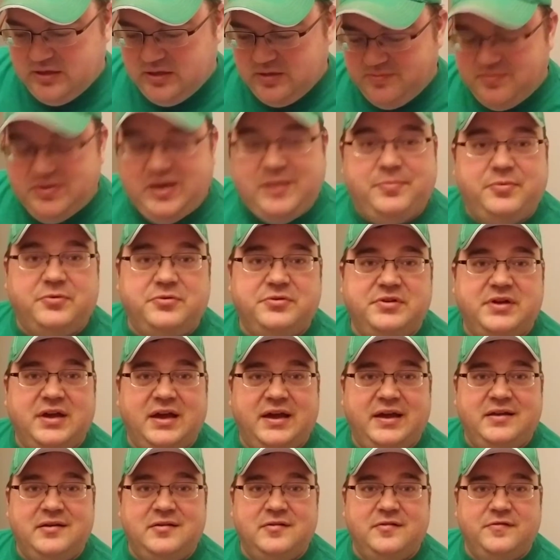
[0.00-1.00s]
people
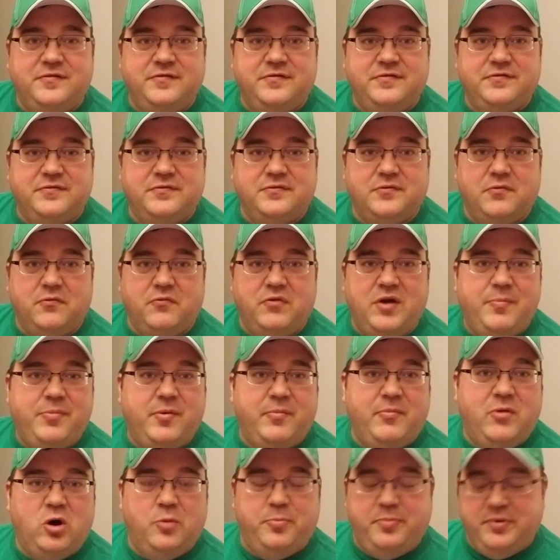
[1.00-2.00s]
kind of rip them
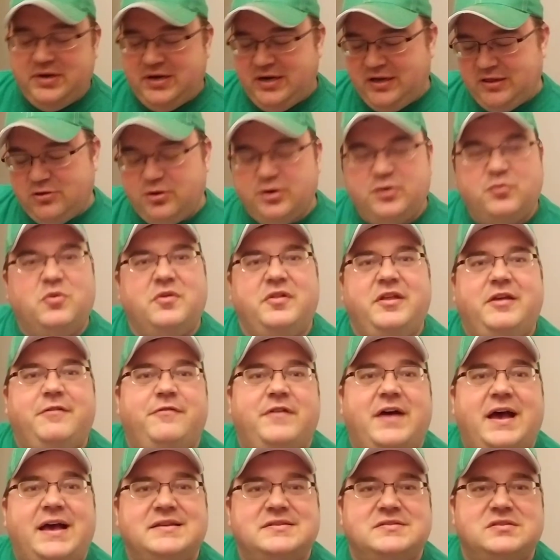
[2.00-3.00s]
open and look really
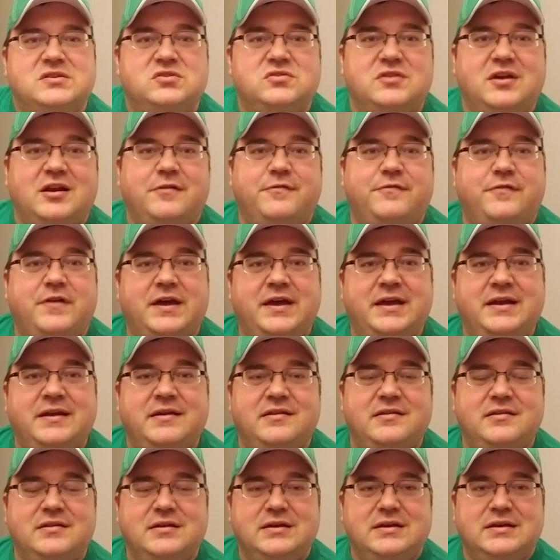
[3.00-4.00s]
fast to try to
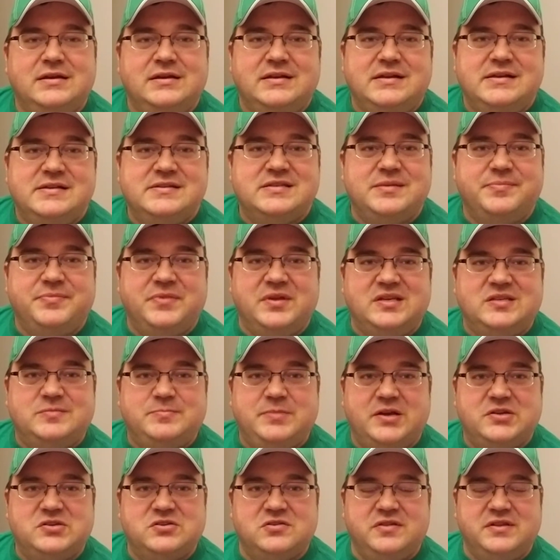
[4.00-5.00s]
find something
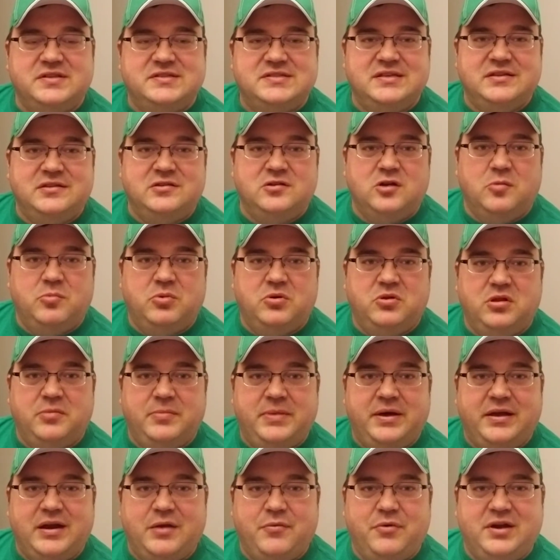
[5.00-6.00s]
special that's in there or pull them
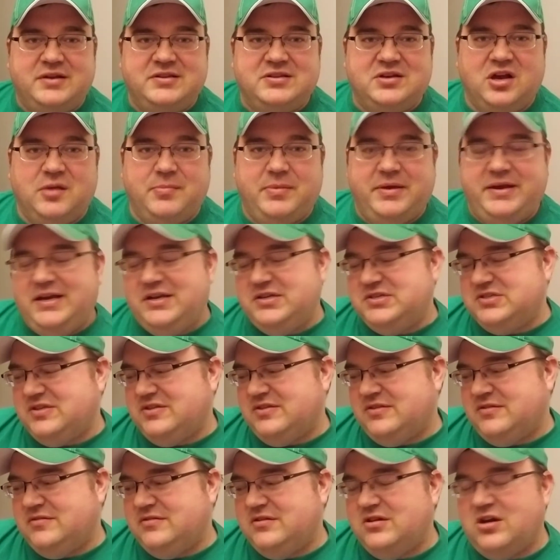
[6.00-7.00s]
out. I want to talk about each
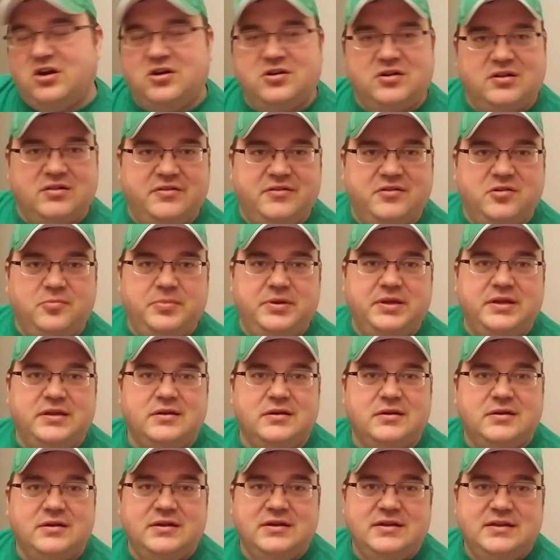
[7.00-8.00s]
card a little bit.
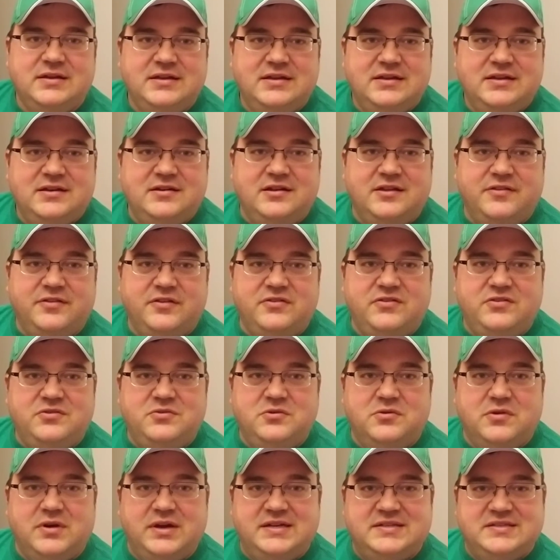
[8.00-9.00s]
Nothing too
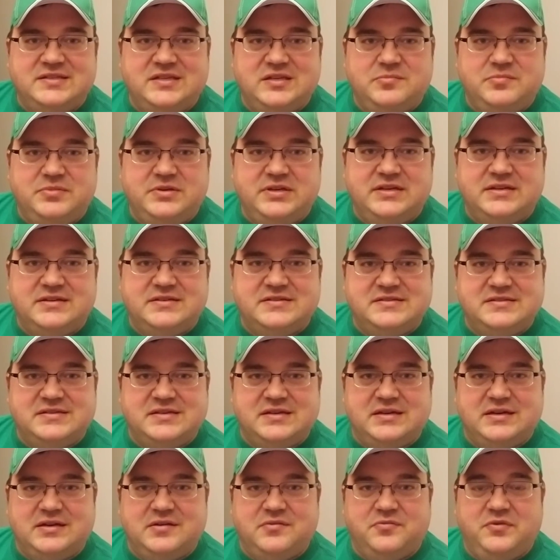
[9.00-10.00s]
crazy because
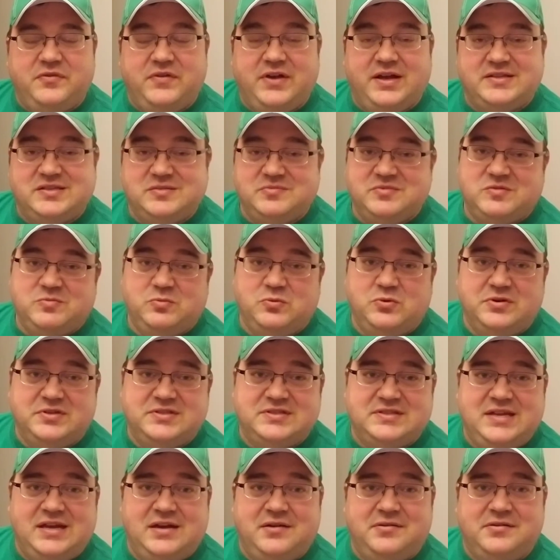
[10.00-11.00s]
we've got some sports
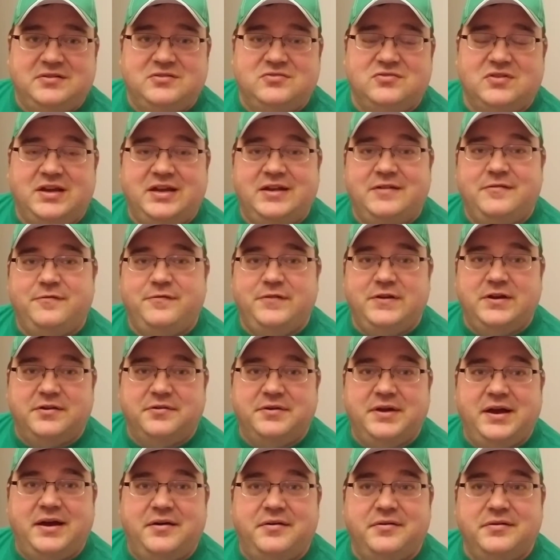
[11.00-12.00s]
now to try and figure
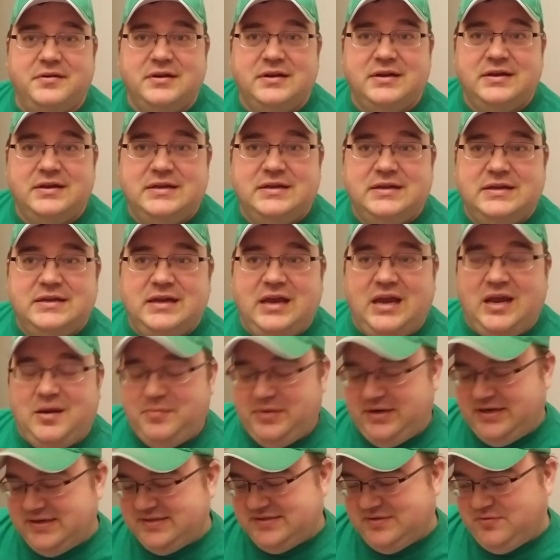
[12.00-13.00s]
out. And
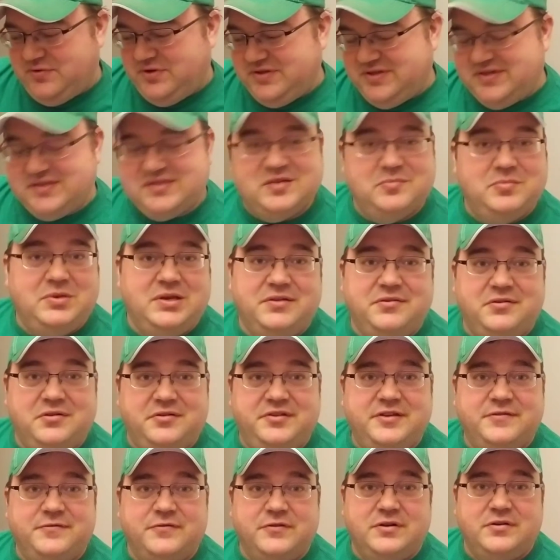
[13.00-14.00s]
because I want this to be a little
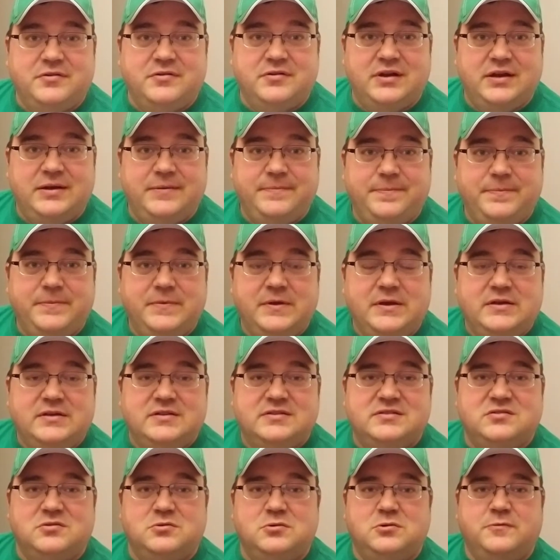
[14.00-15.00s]
different, right?
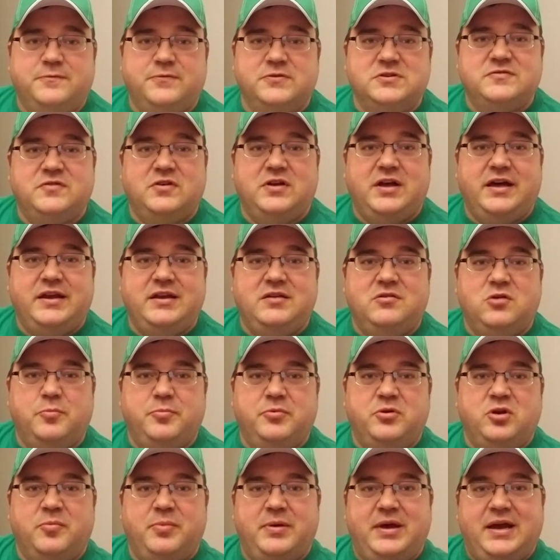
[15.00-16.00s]
So first of all, how do you
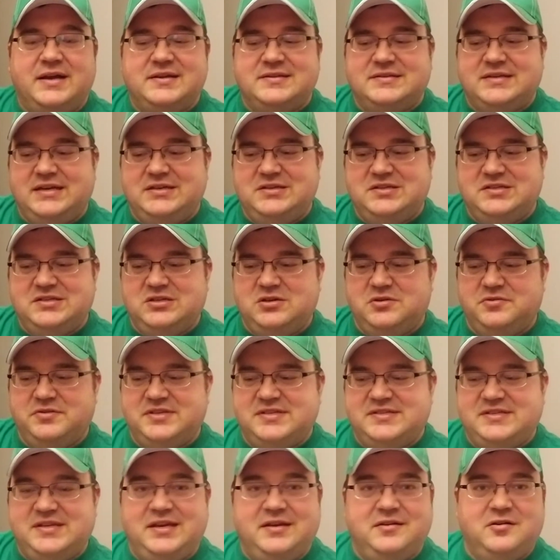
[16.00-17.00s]
open your packs? I just go the
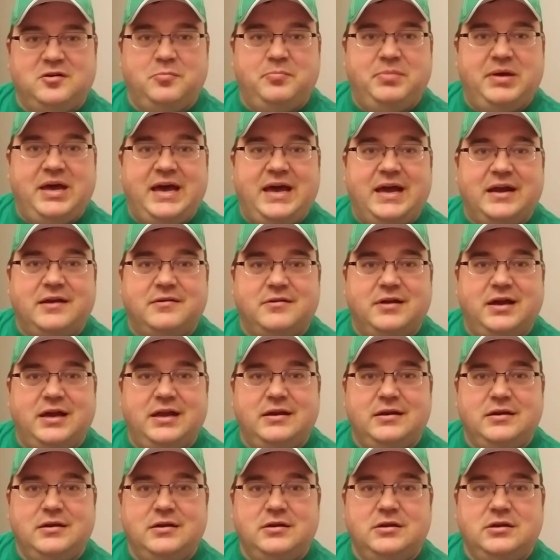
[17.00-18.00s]
standard back, right?
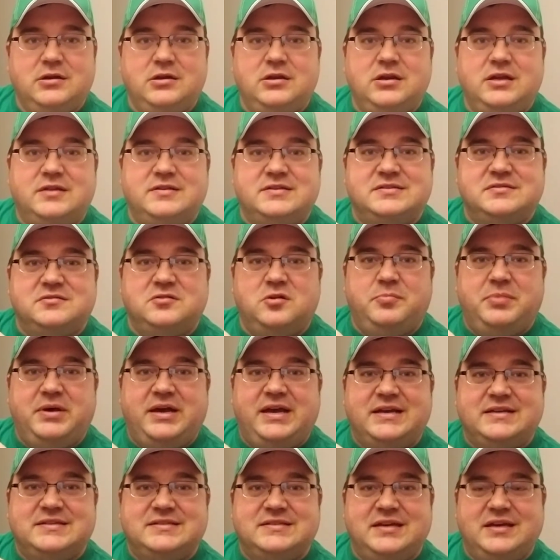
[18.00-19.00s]
Get this little
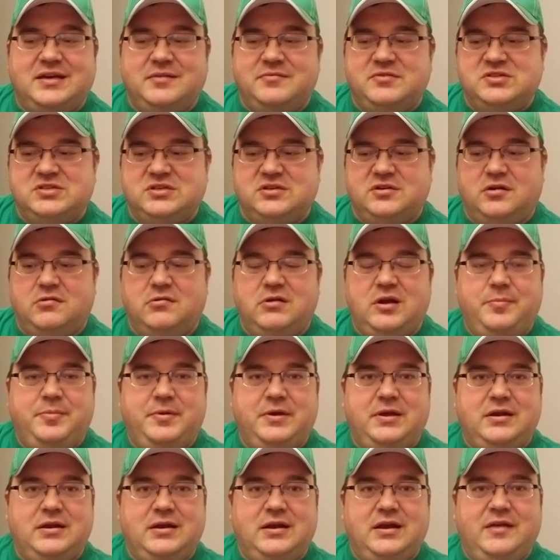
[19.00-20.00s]
back side. I'm just going to rip
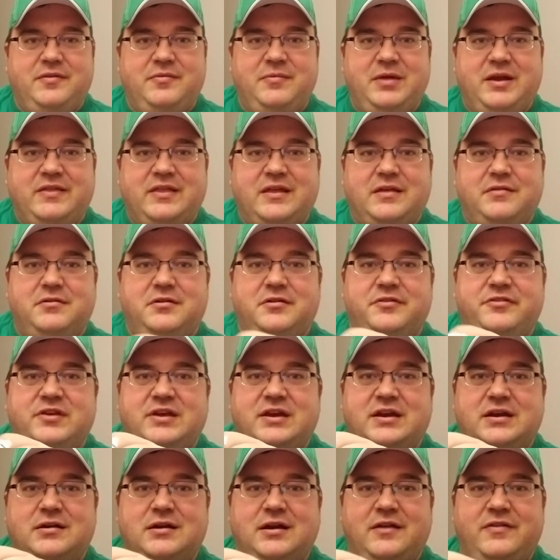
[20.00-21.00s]
it and make that little
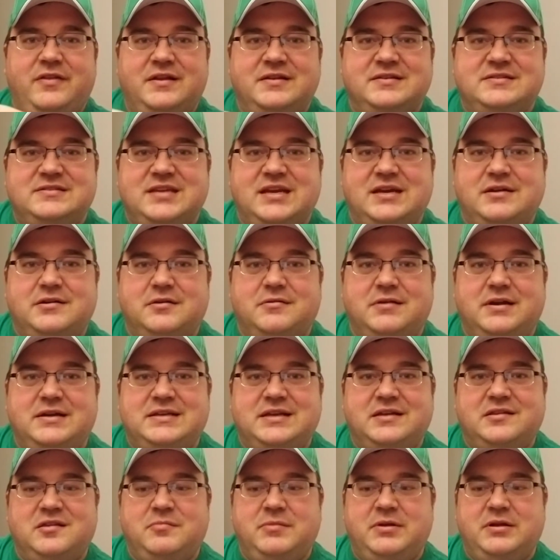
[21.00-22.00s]
tear and then tear it right
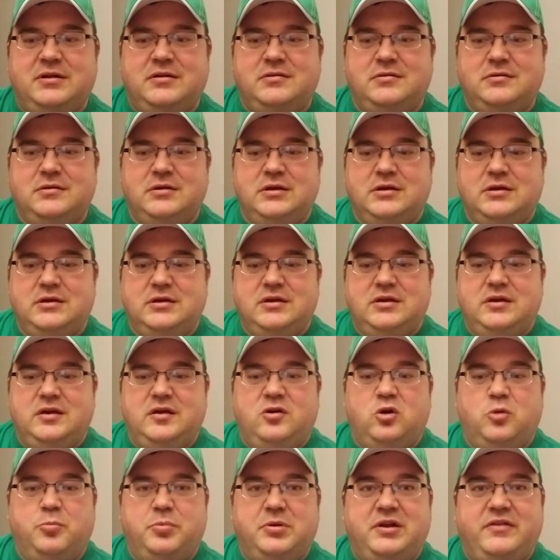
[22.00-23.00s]
down the middle
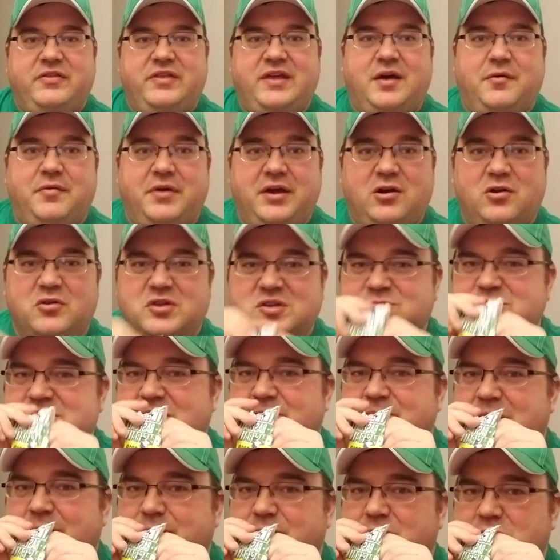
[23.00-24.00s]
and open it that way. I know there's some
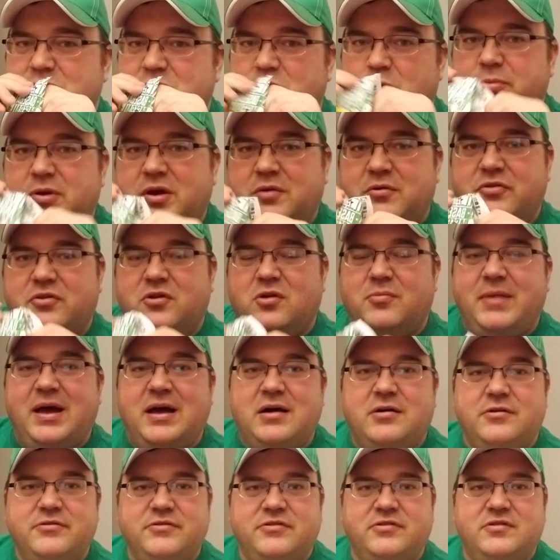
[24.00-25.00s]
people who open it with their
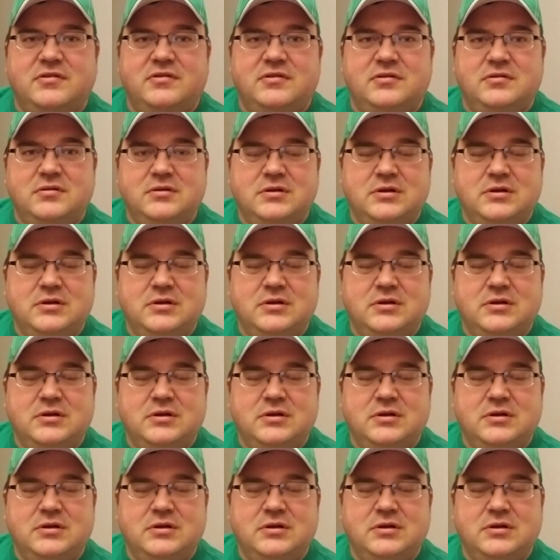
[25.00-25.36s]
mouth and